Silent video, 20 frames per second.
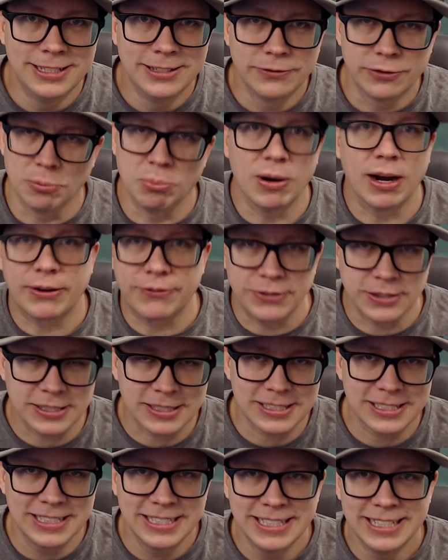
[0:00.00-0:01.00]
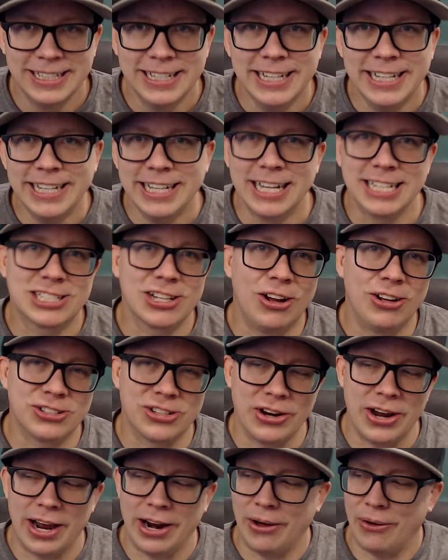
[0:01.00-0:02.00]
for breakfast. That's
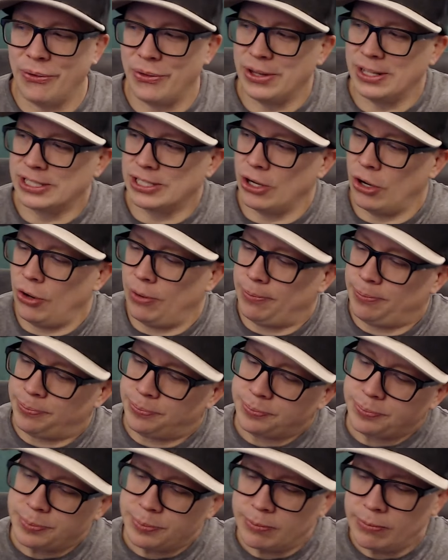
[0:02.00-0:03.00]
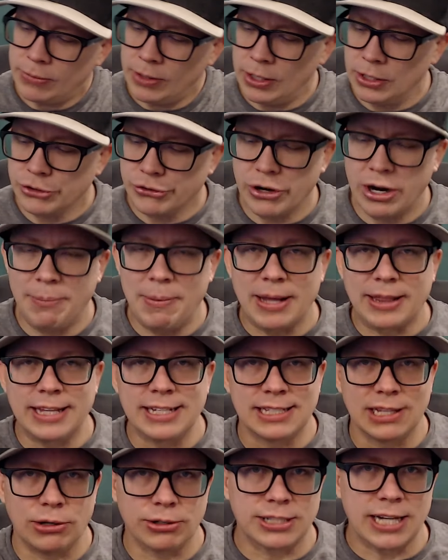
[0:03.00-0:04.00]
also not healthy. So I'm trying to make
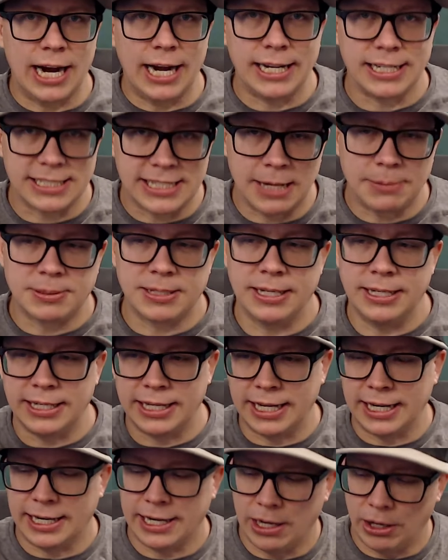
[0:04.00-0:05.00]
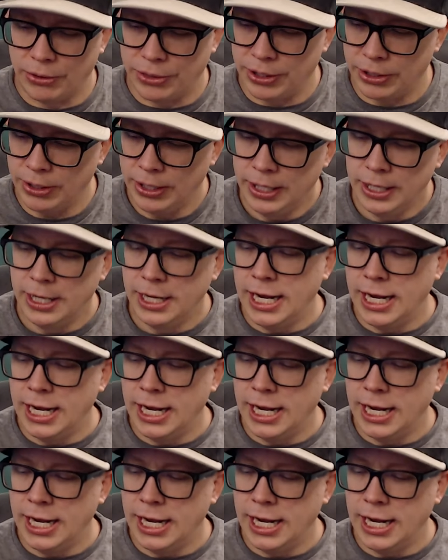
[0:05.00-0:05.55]
these little tiny steps into getting healthier.